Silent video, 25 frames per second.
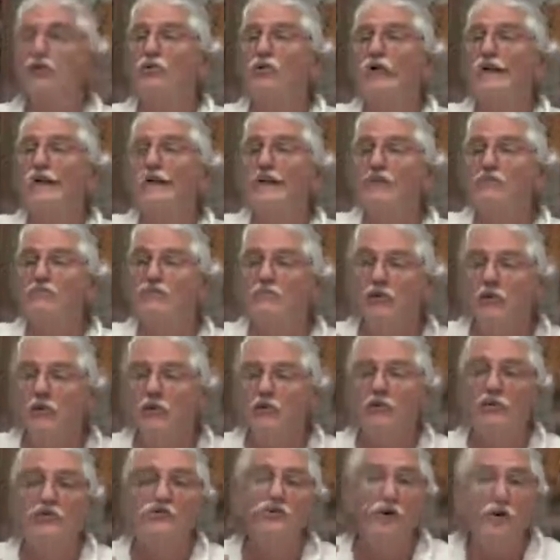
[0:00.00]
You want to get
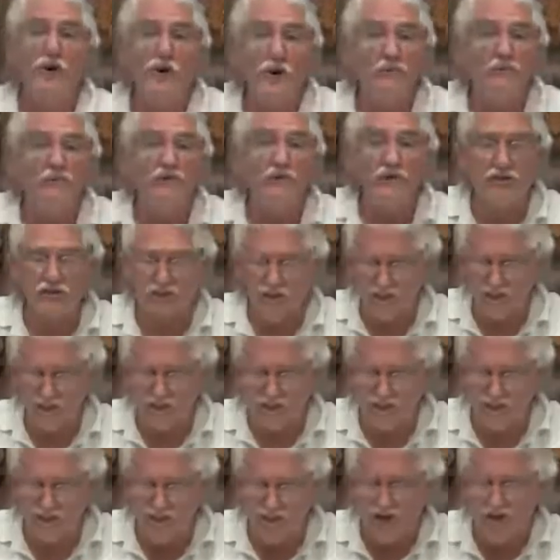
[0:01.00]
moving with your lymph
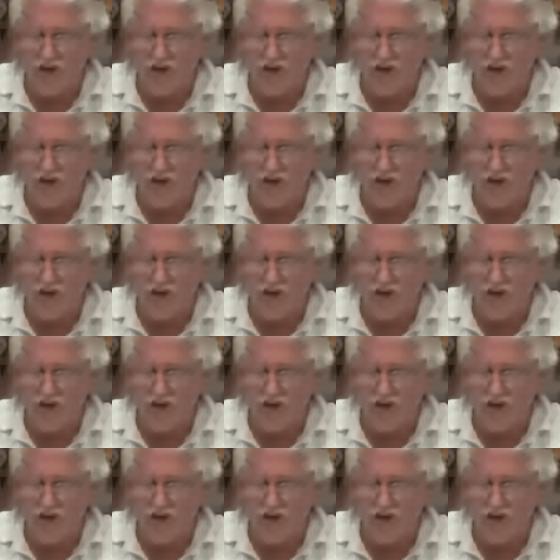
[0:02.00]
systems.